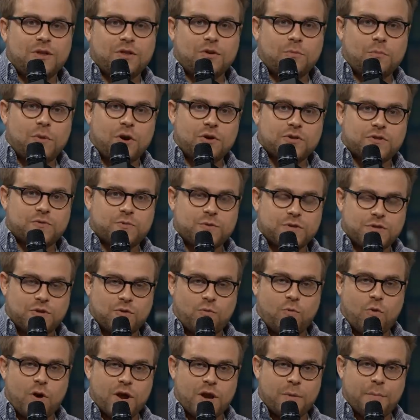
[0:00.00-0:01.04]
me the most was the
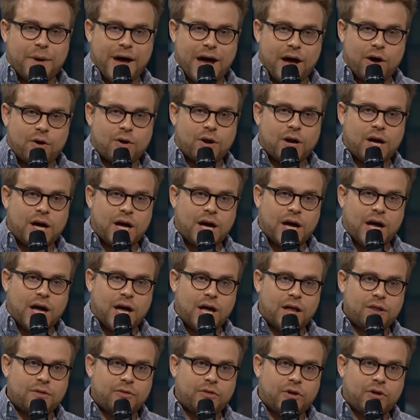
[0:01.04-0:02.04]
one about uh,